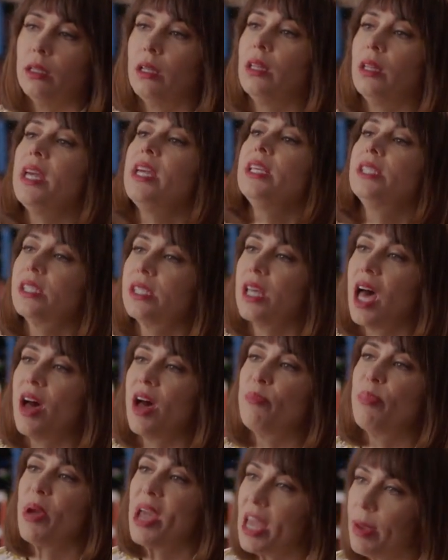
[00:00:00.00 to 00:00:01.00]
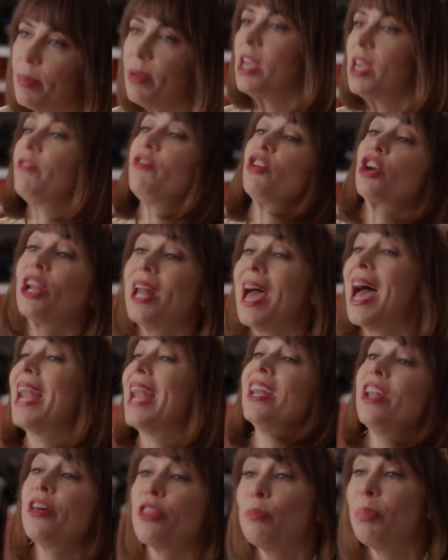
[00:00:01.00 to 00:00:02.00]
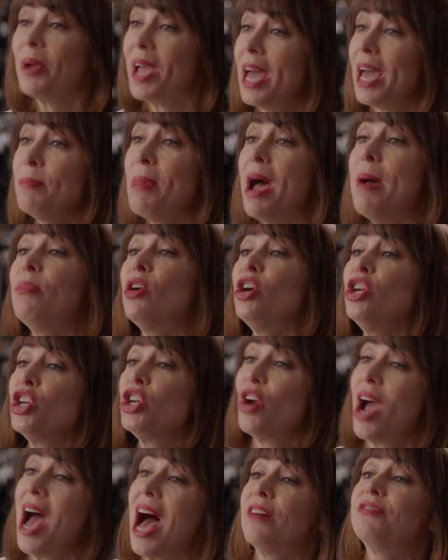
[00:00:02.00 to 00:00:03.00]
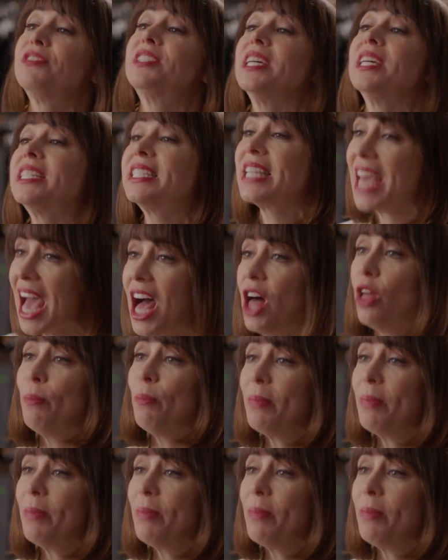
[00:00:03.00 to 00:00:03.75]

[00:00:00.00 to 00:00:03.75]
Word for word: Lisa, baby, if you're gonna add another band member, you have to tell